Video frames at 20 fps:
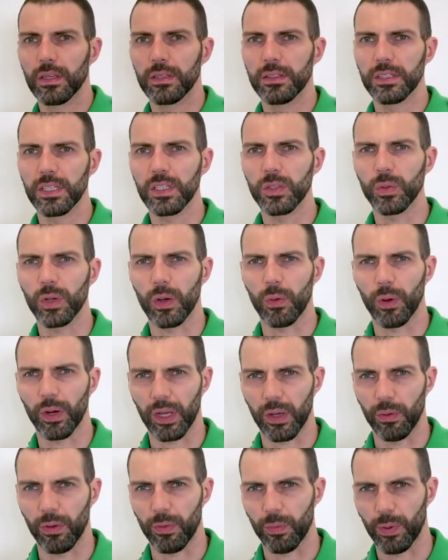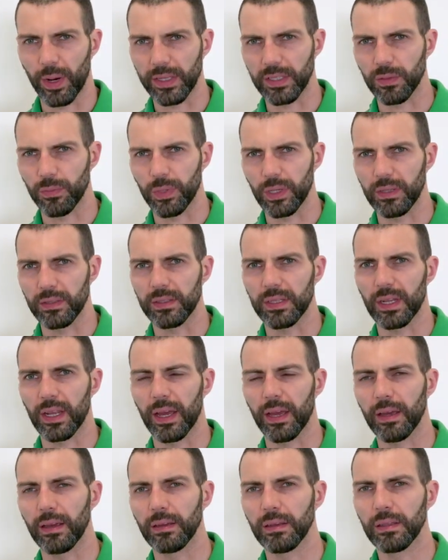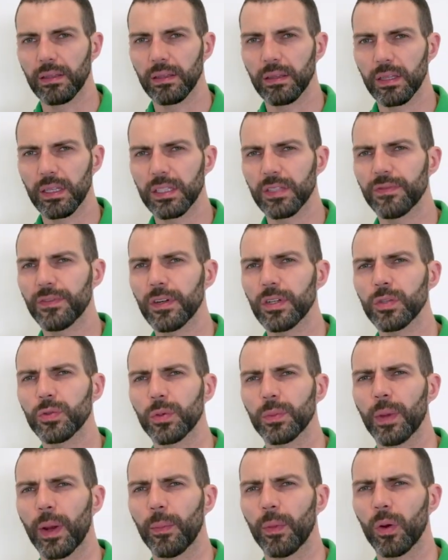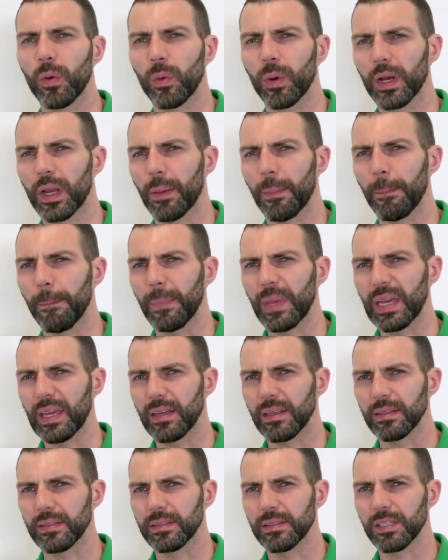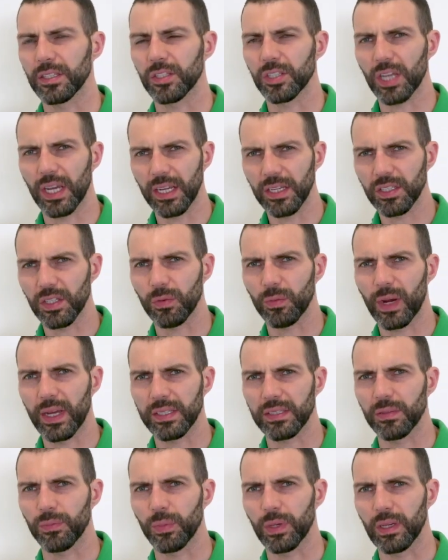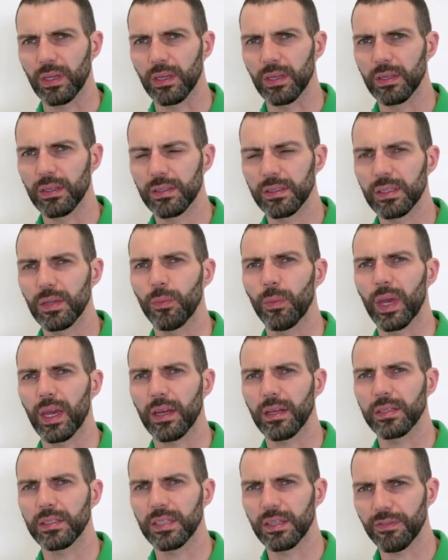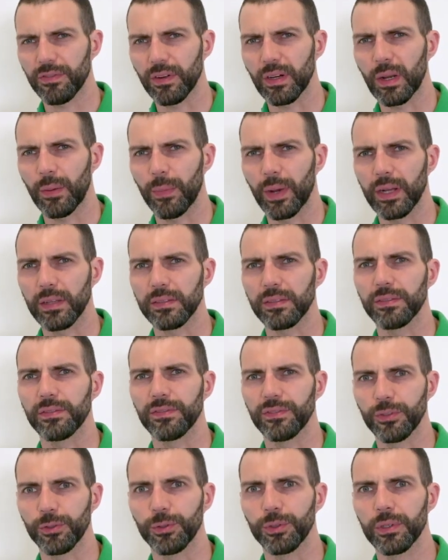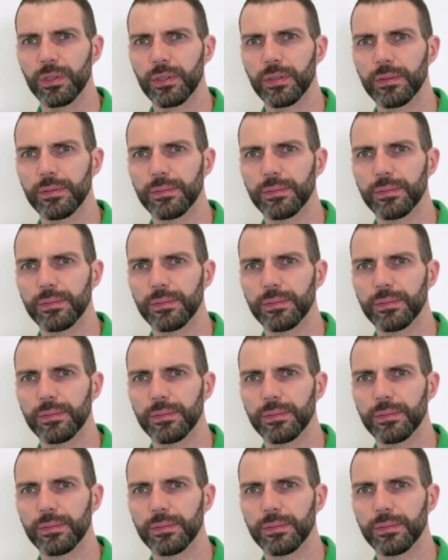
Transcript: Since we are working with recipes today, let's first remember what it means to change a recipe to make different amounts of food.